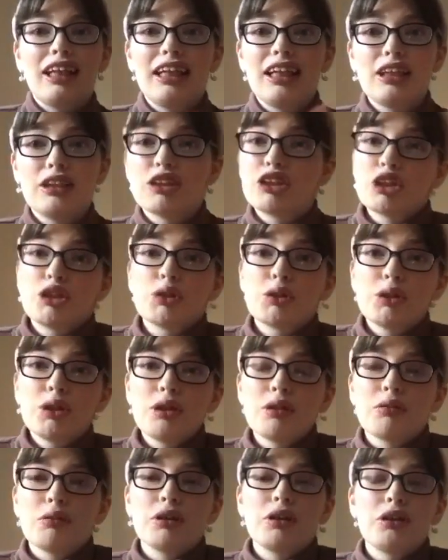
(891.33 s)
It's, it's
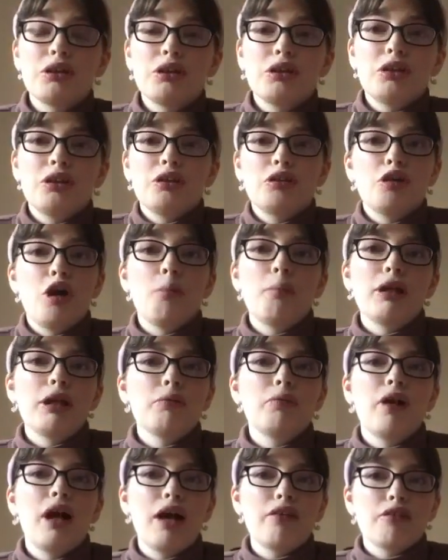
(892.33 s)
true. You,
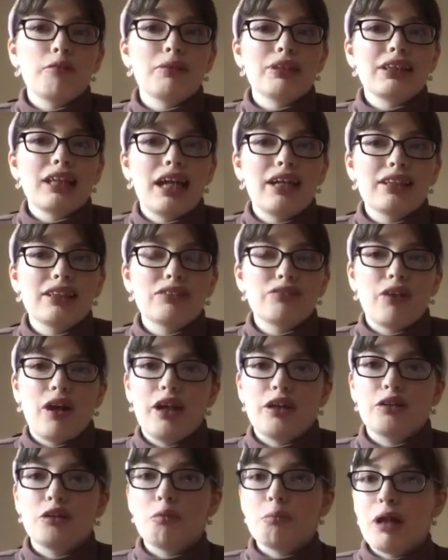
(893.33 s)
nobody will ever be
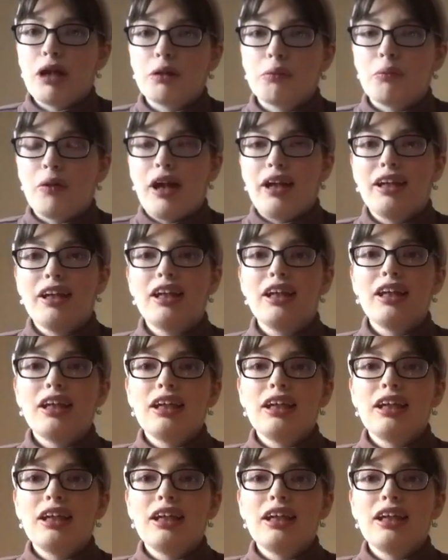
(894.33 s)
satisfied, no matter what.